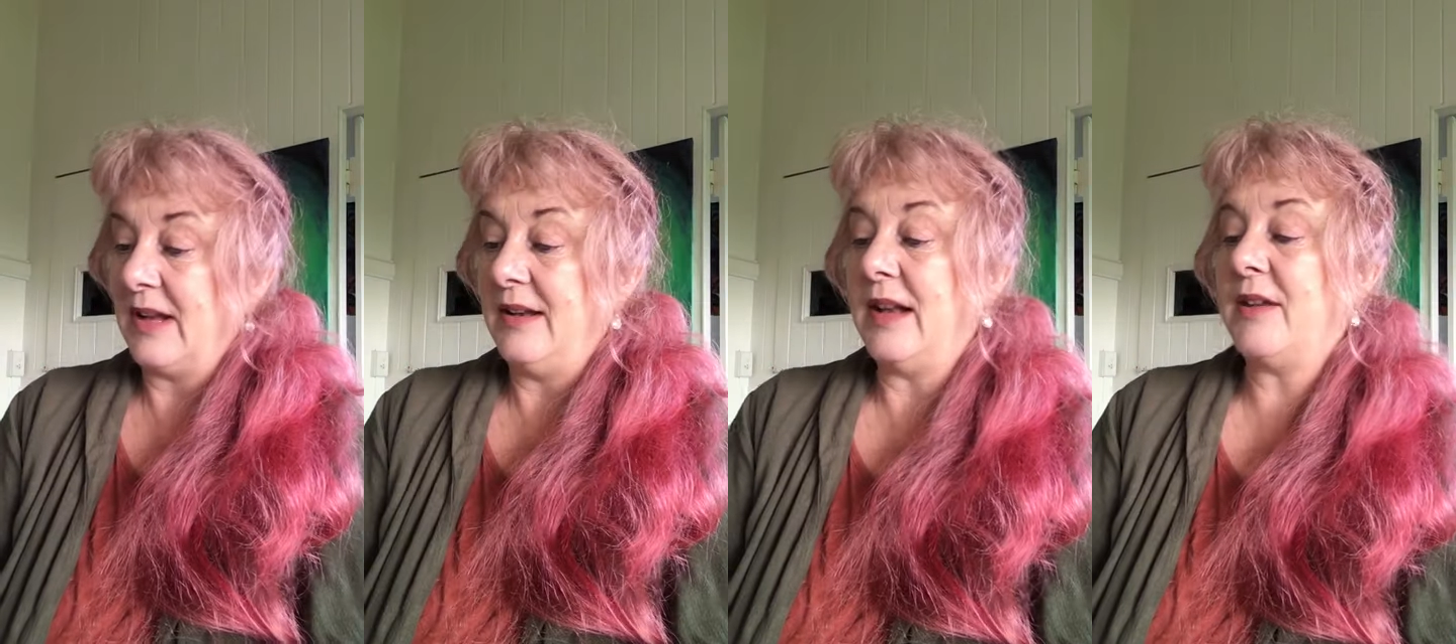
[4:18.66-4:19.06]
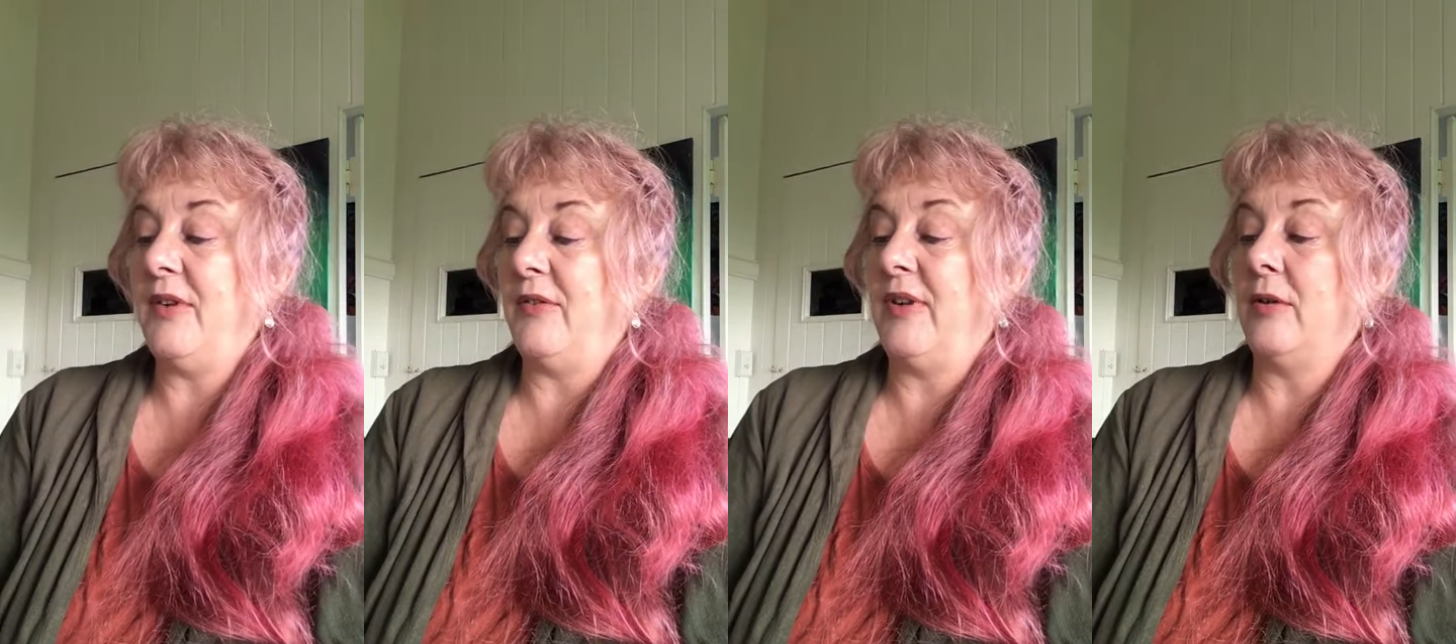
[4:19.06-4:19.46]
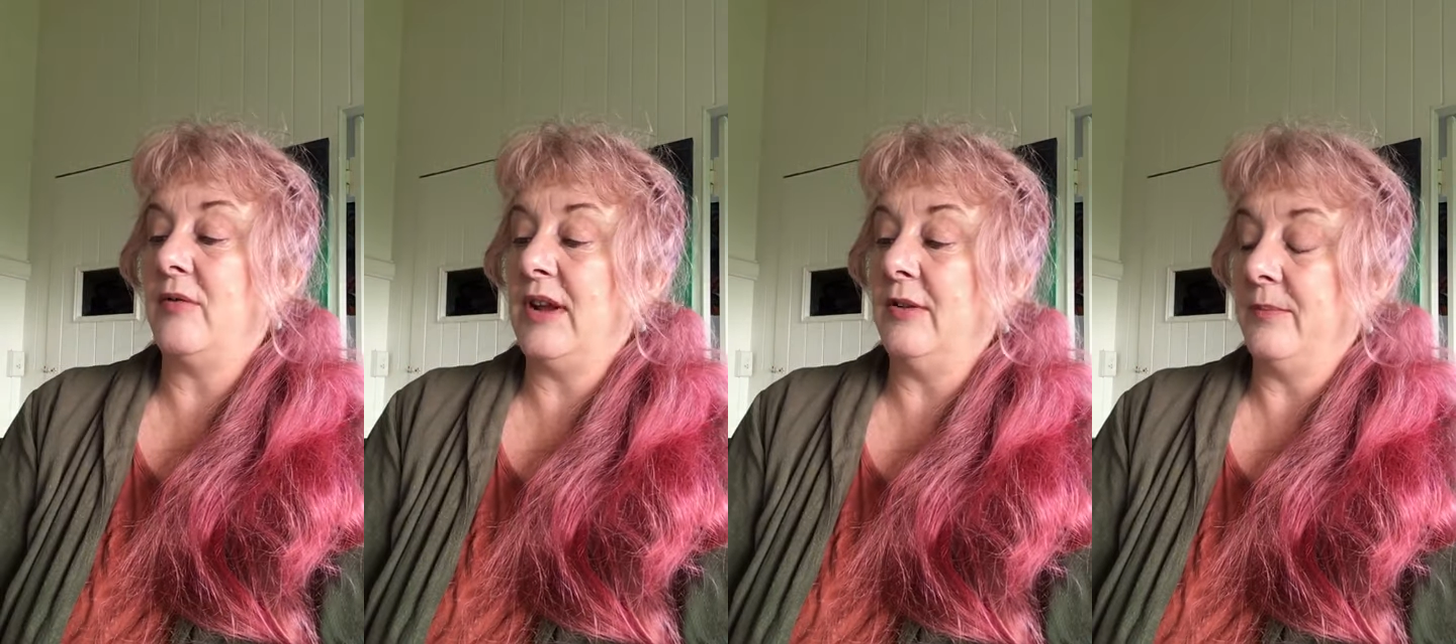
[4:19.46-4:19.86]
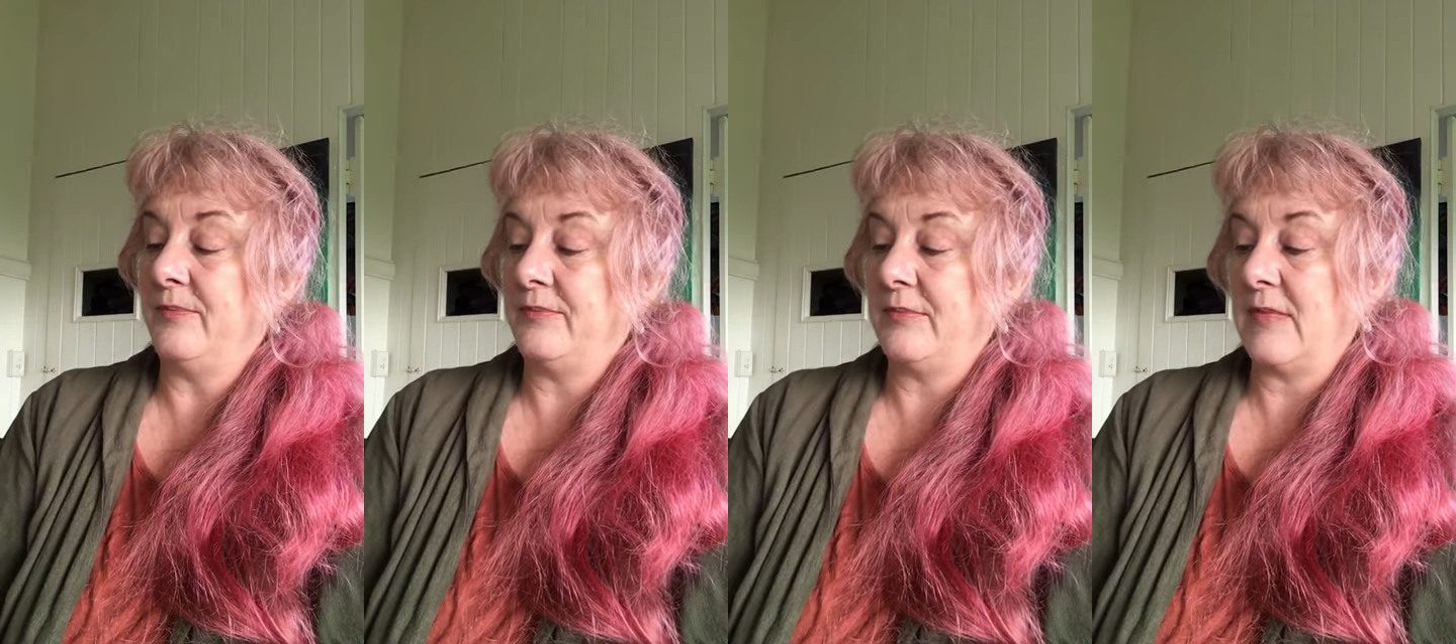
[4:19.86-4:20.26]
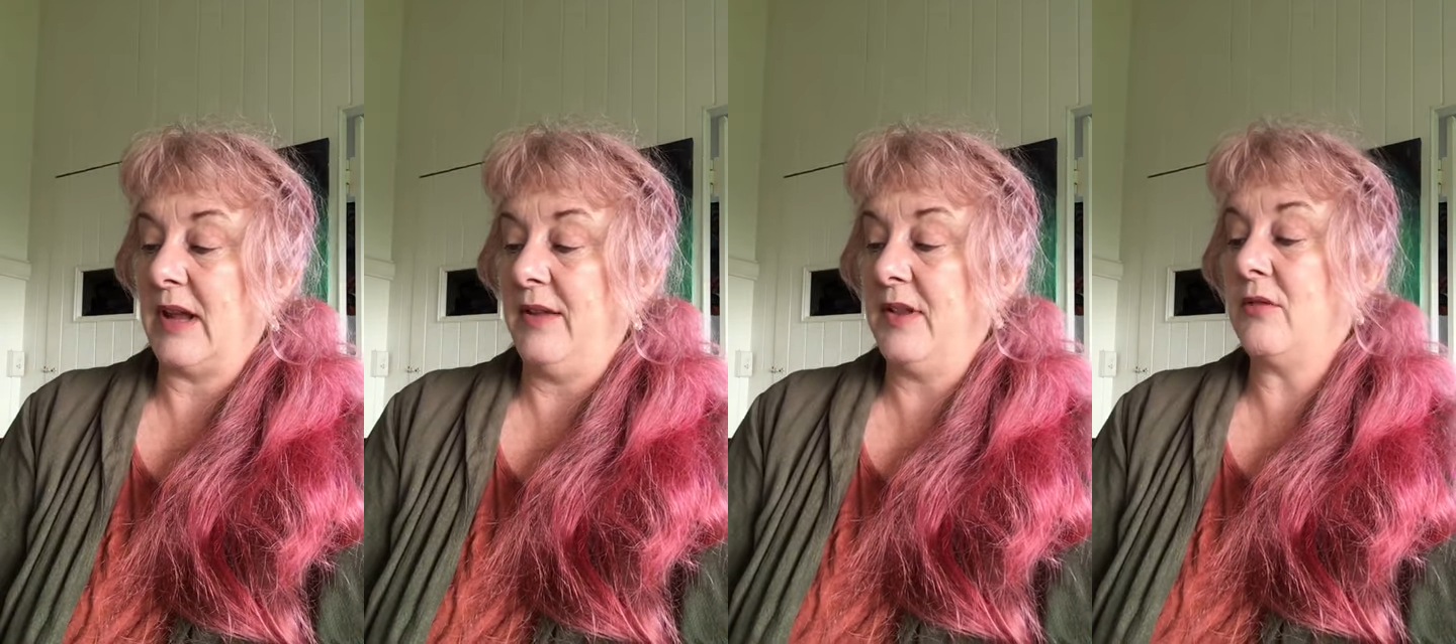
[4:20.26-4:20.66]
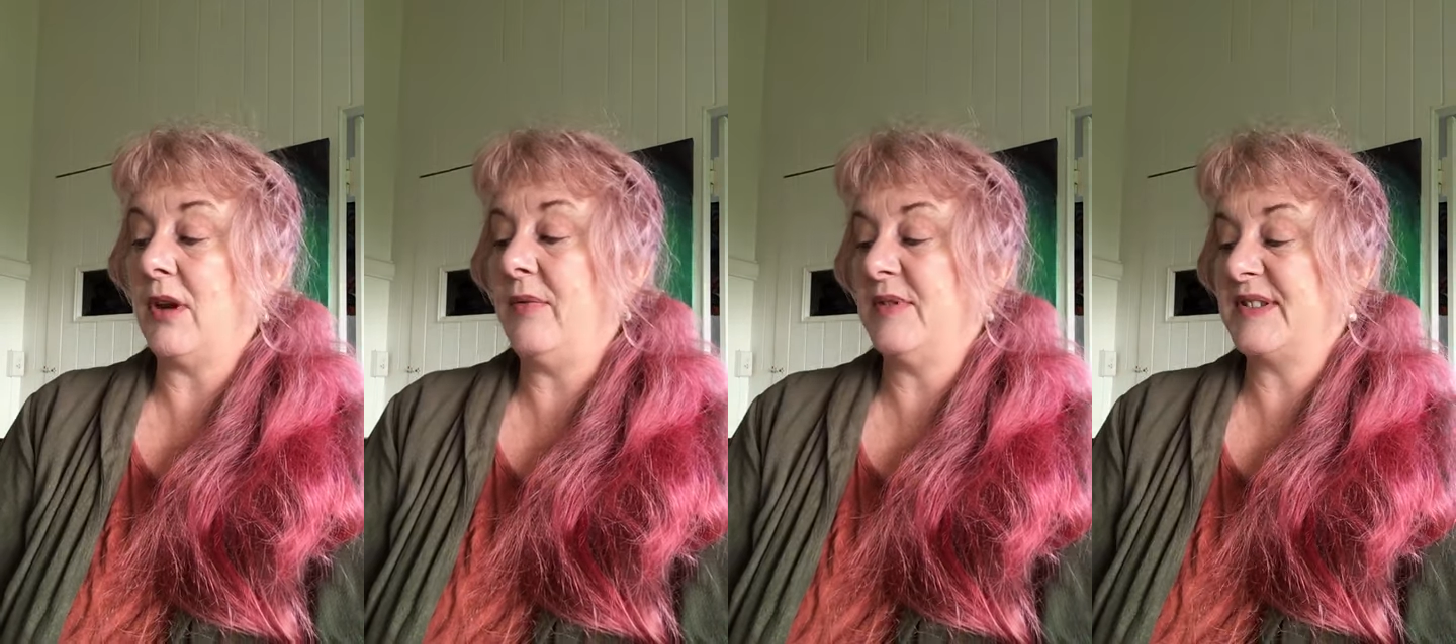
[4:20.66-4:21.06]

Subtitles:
None of it felt real, and the grief